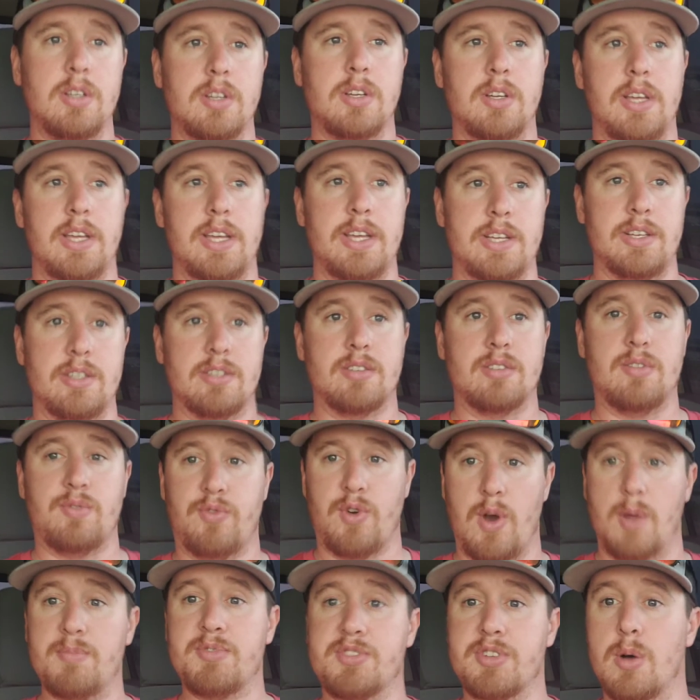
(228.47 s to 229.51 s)
is
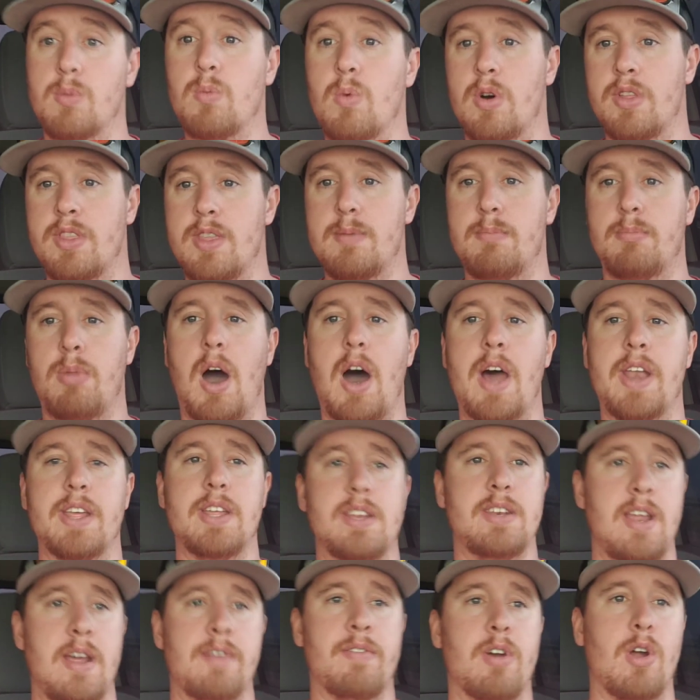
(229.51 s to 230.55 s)
from someone that bought it
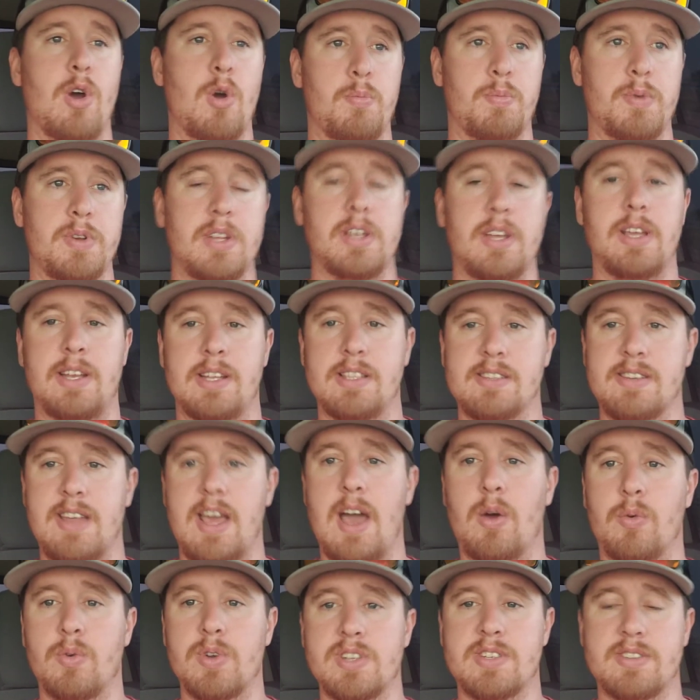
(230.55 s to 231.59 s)
and never opened it and is
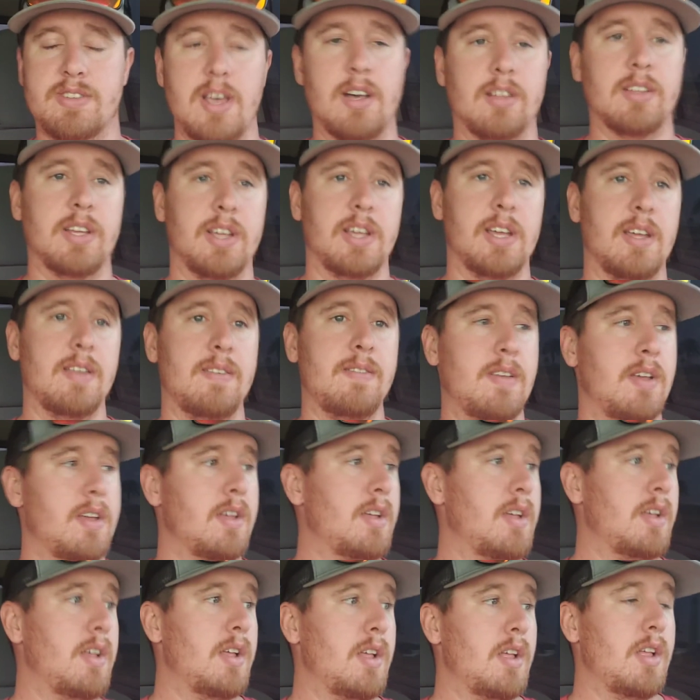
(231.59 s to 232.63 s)
now reselling it.
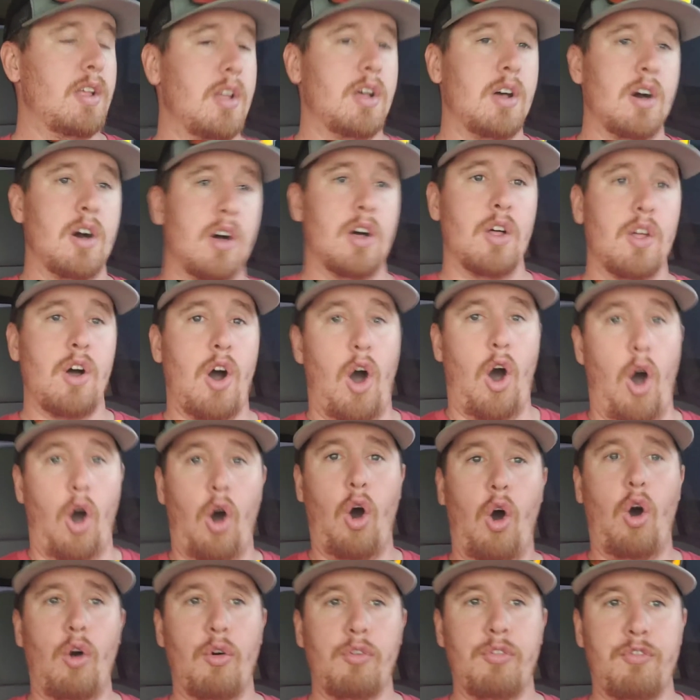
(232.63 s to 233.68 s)

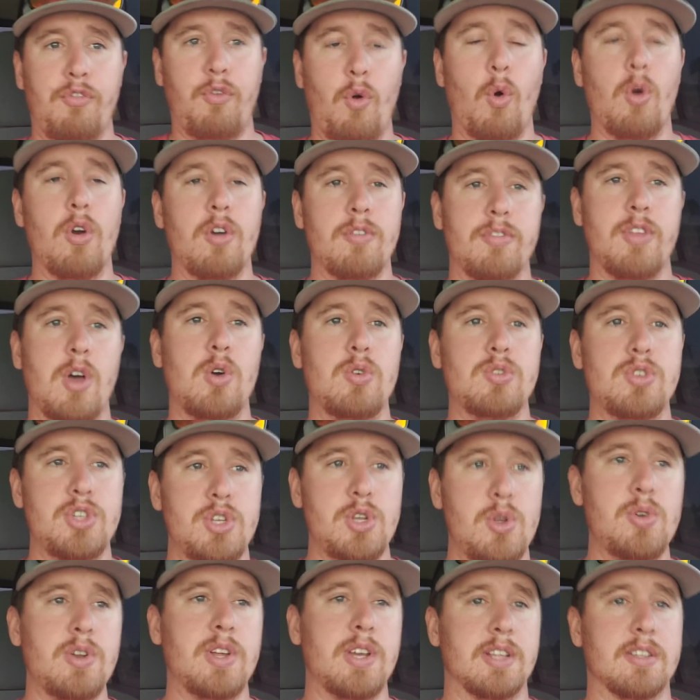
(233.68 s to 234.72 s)
All 4 of those
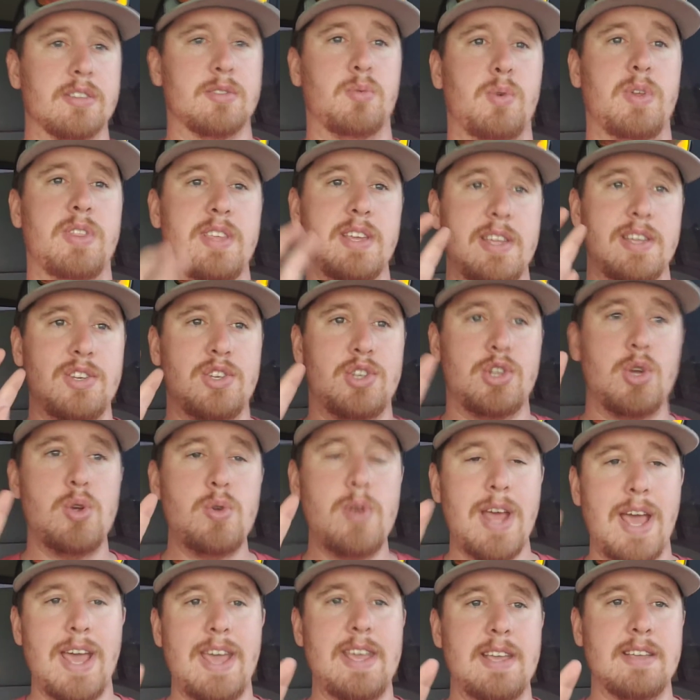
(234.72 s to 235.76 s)
units within 2
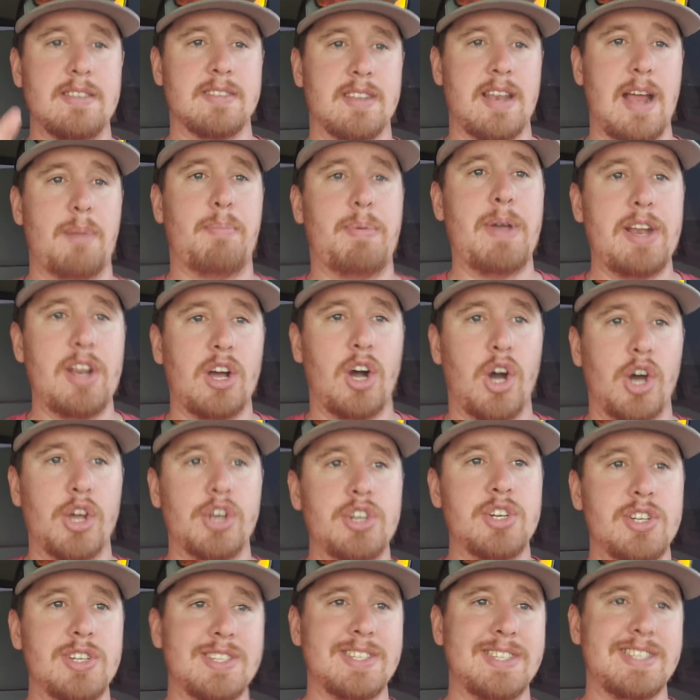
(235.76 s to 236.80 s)
days that I paid
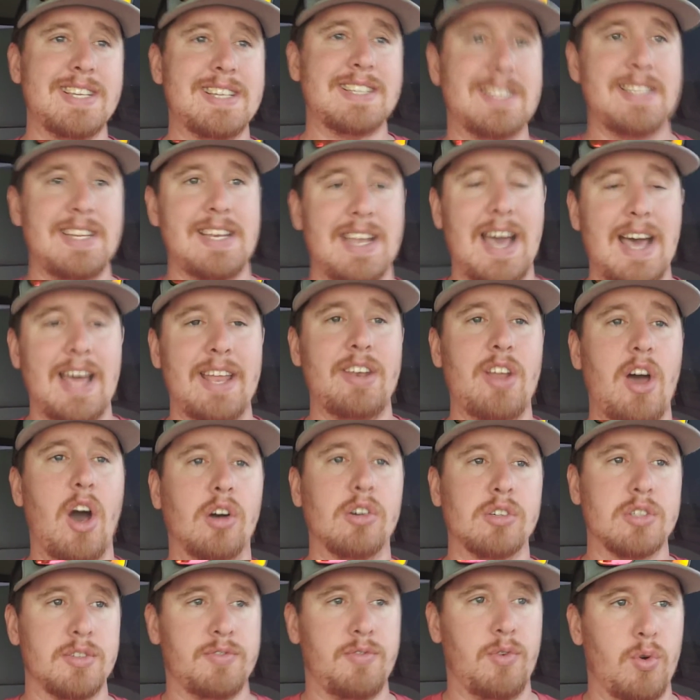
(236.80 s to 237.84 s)

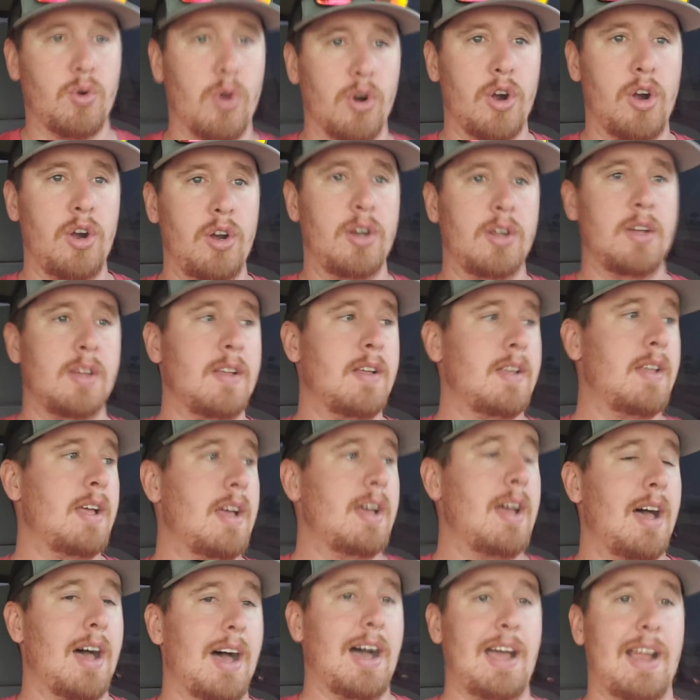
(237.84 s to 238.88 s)
$169 for,
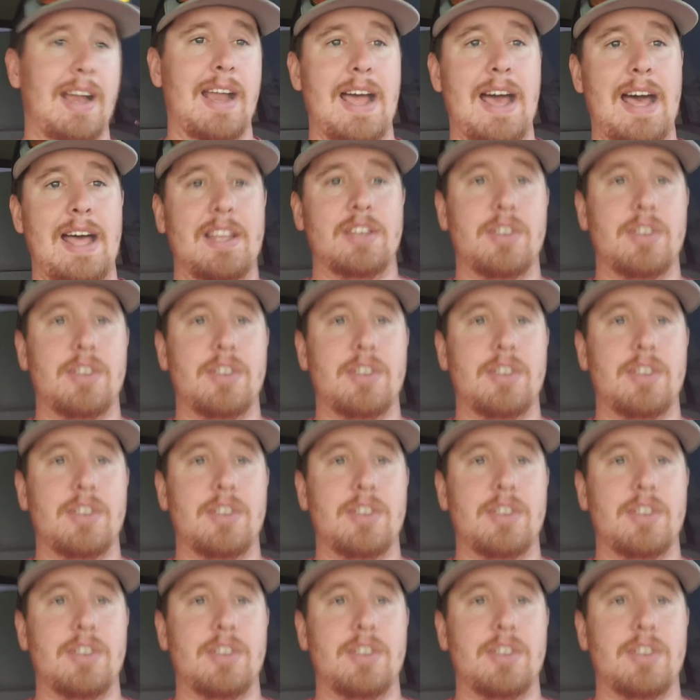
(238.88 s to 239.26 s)
I got